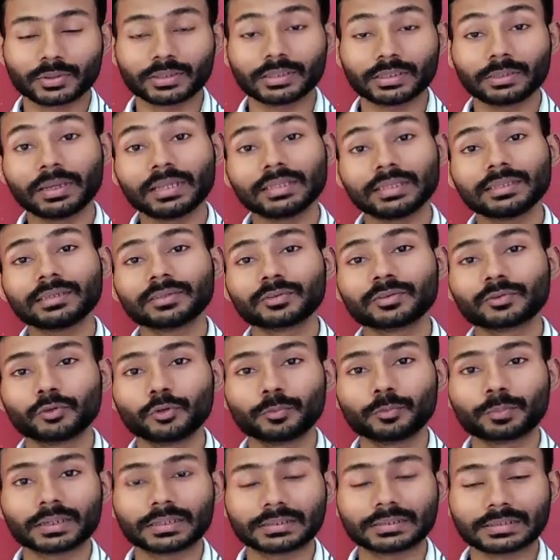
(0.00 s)
so an
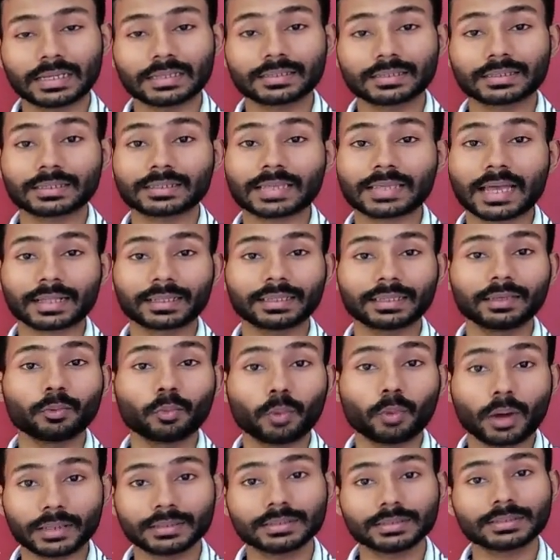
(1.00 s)
abelian group contains
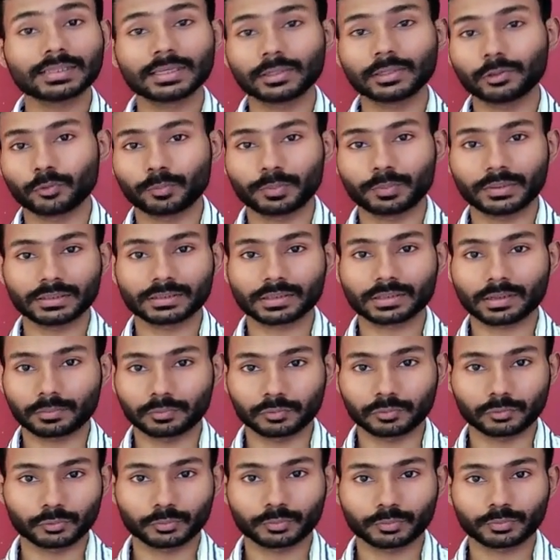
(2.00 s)
exactly one Sylow p
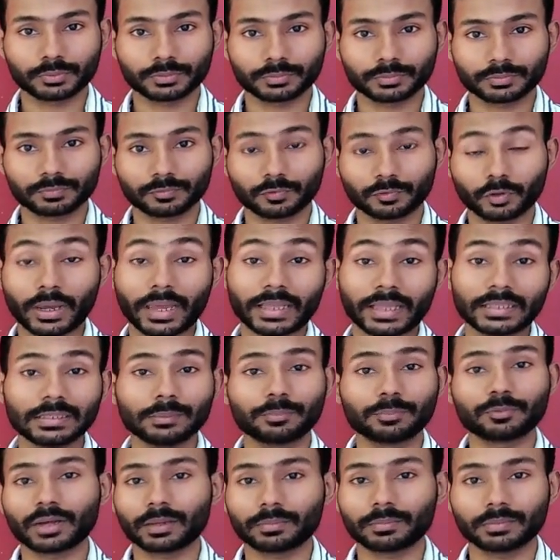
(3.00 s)
subgroup for
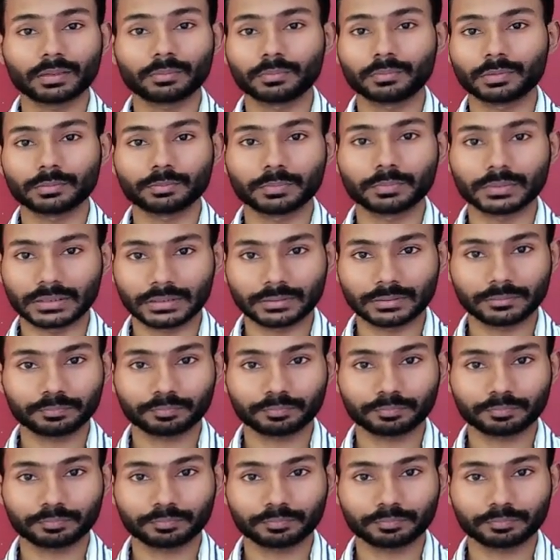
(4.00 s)
any prime number